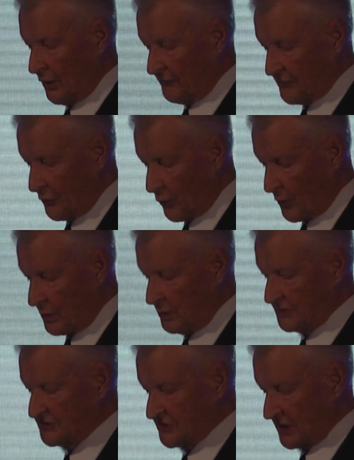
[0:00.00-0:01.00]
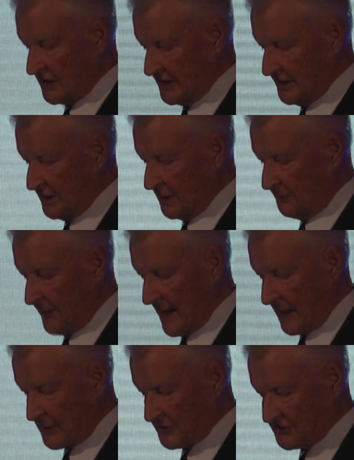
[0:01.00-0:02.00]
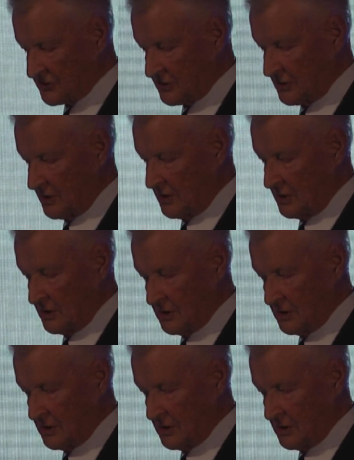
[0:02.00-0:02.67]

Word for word: of the world's leading powers